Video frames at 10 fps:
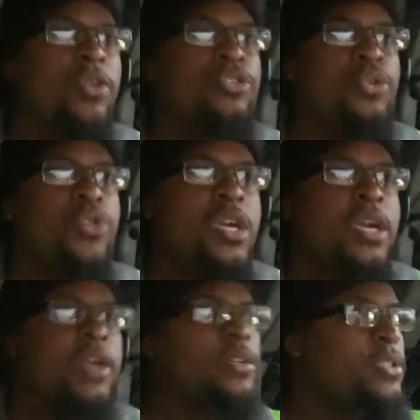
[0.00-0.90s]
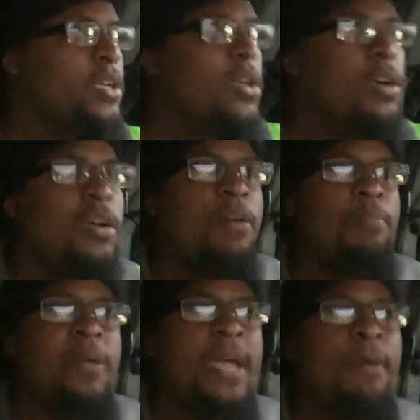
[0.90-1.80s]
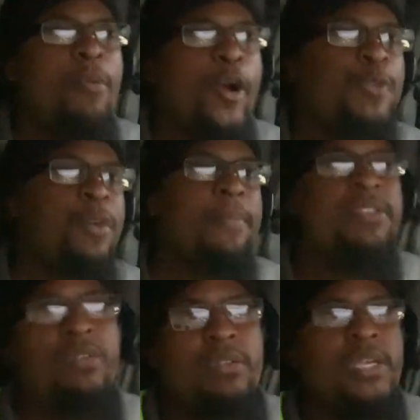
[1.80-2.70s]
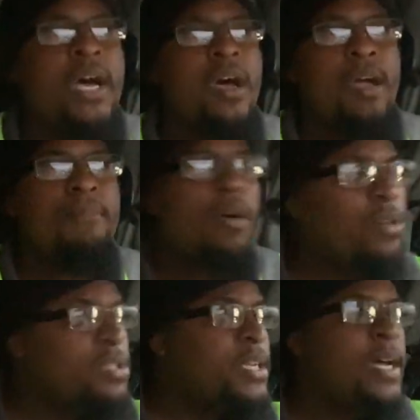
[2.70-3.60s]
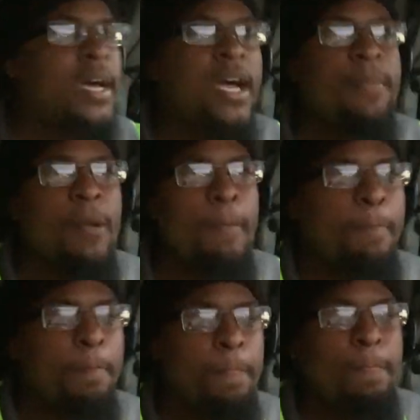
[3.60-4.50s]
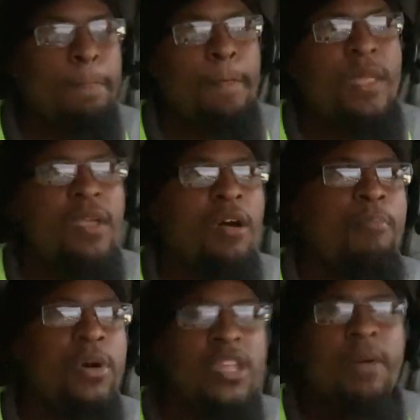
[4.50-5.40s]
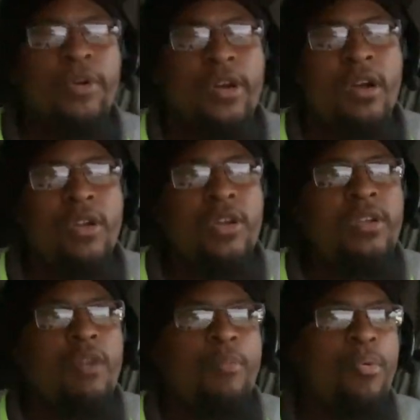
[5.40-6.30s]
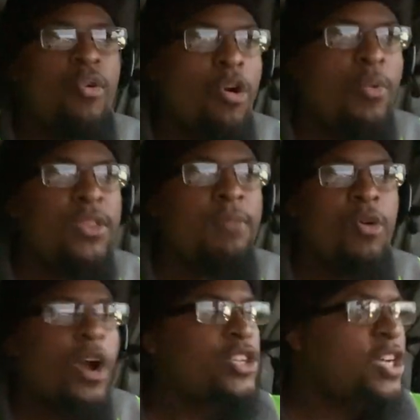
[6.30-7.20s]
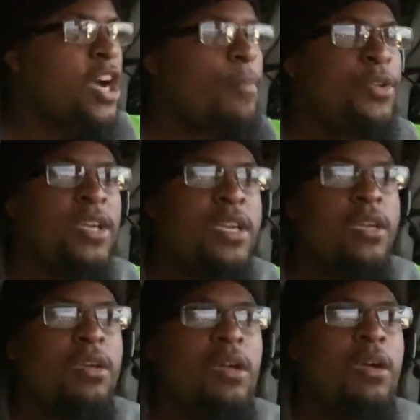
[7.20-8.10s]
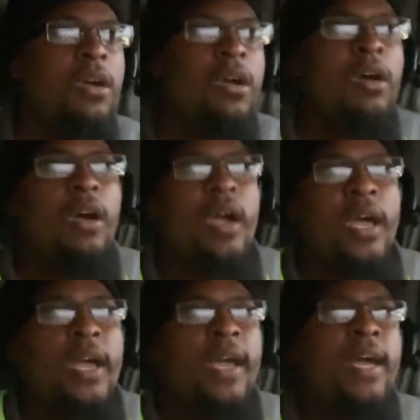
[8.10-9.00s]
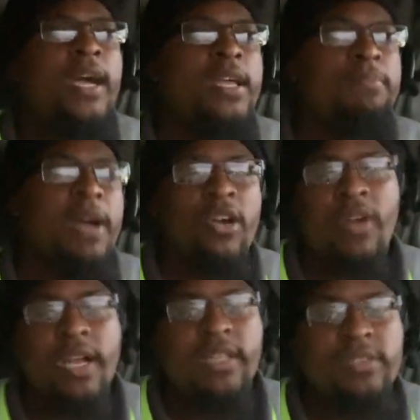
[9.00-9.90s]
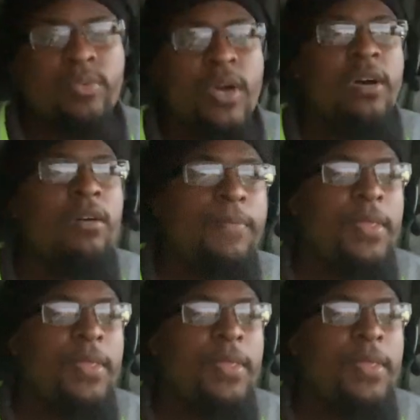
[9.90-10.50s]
2 years, paying my mortgage payments on time, all the time, and building up a good, rapport with the mortgage company and my credit as well.